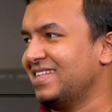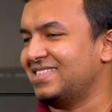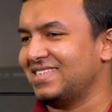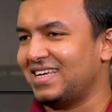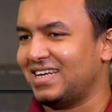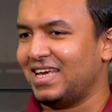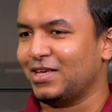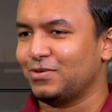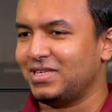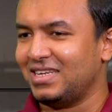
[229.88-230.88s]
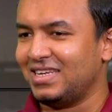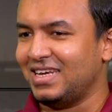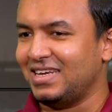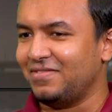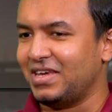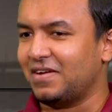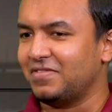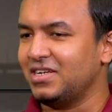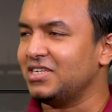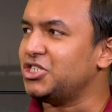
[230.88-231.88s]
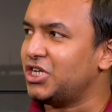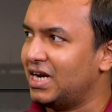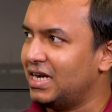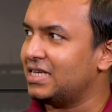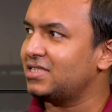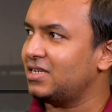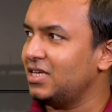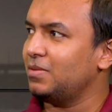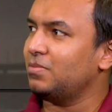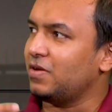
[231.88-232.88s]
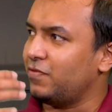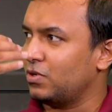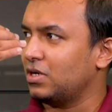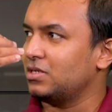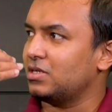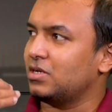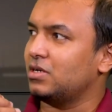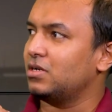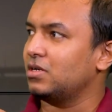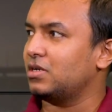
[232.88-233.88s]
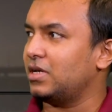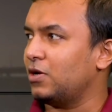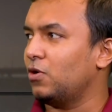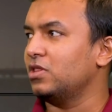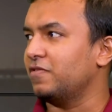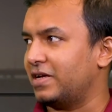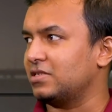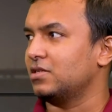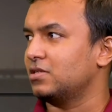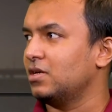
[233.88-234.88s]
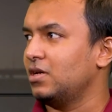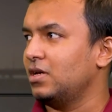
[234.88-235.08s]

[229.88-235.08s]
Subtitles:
It's just that, like you said, we haven't gelled as a team, if you can take all the facets